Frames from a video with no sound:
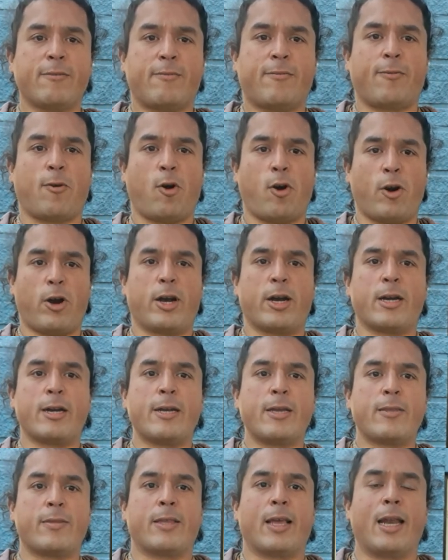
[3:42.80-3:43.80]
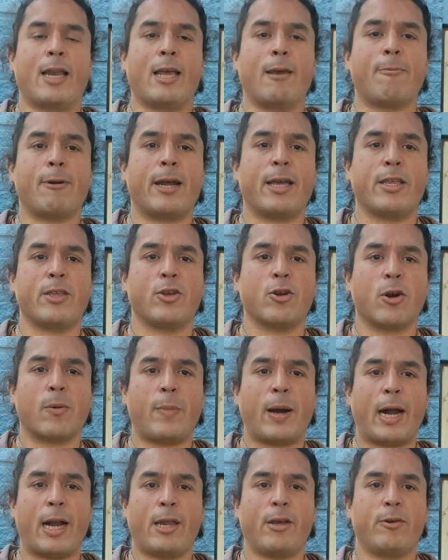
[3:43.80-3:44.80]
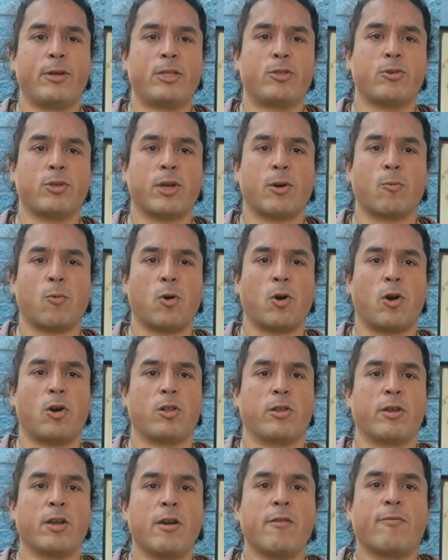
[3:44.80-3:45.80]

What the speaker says: for delivering your value into the world,